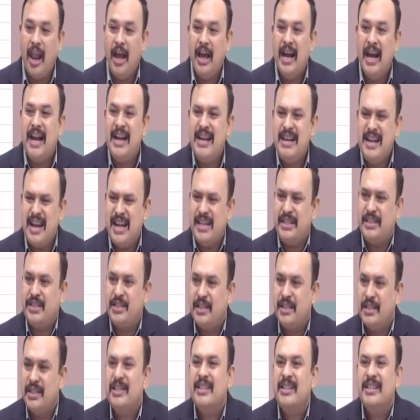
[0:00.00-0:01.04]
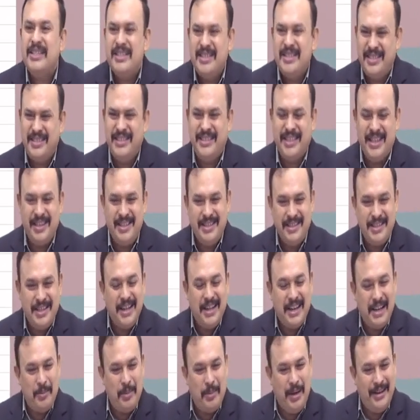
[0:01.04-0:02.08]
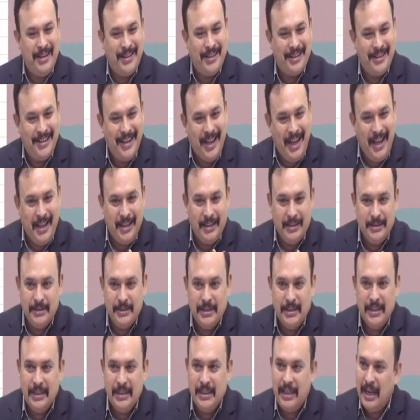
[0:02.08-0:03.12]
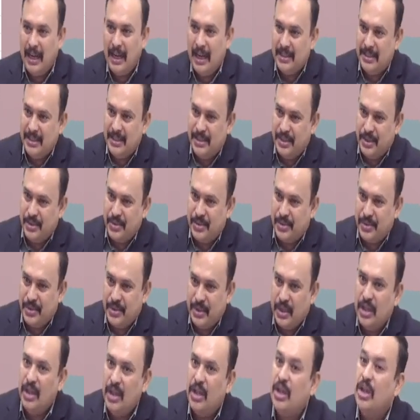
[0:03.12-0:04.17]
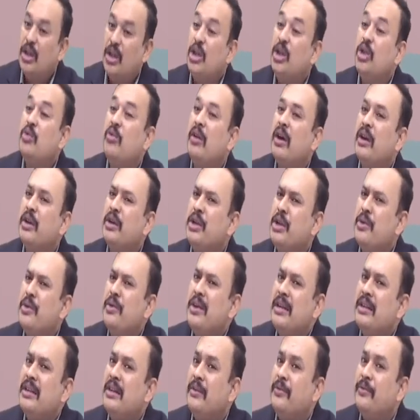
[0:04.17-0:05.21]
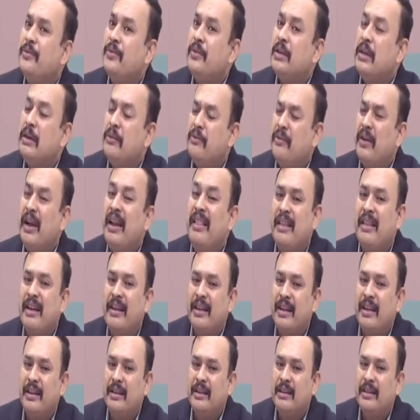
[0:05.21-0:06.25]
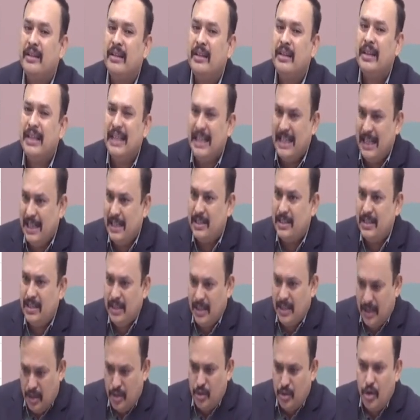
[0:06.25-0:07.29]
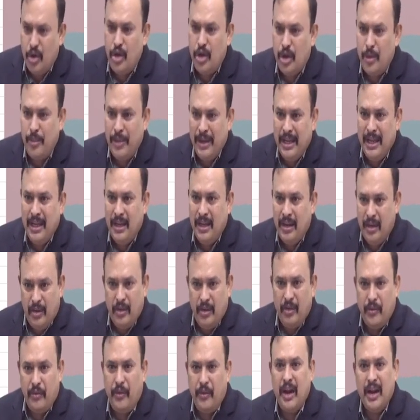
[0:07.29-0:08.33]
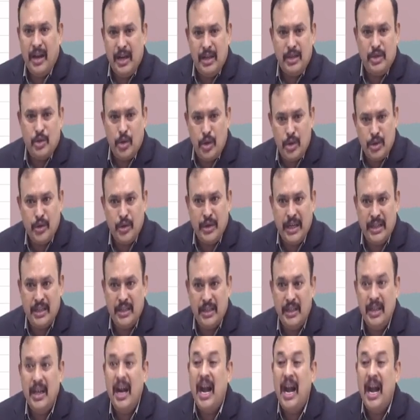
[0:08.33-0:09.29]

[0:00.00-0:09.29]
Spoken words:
Nudge, gently reminder, hey, assesses, your due date of filing the return is going to be fall on so and so date.